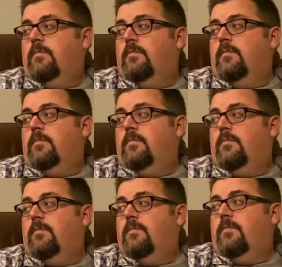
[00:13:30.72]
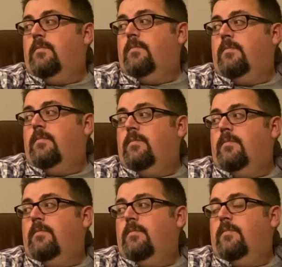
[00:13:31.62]

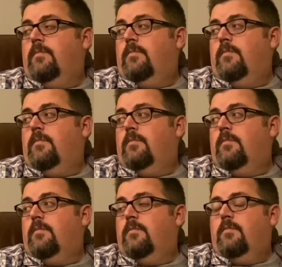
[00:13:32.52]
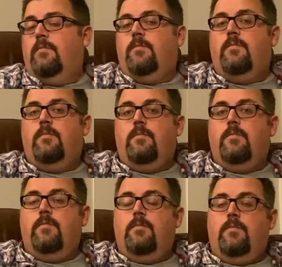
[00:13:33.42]

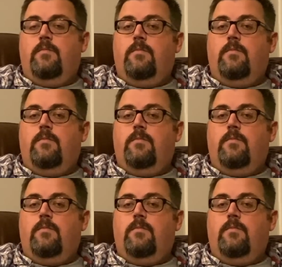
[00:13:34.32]
[no speech]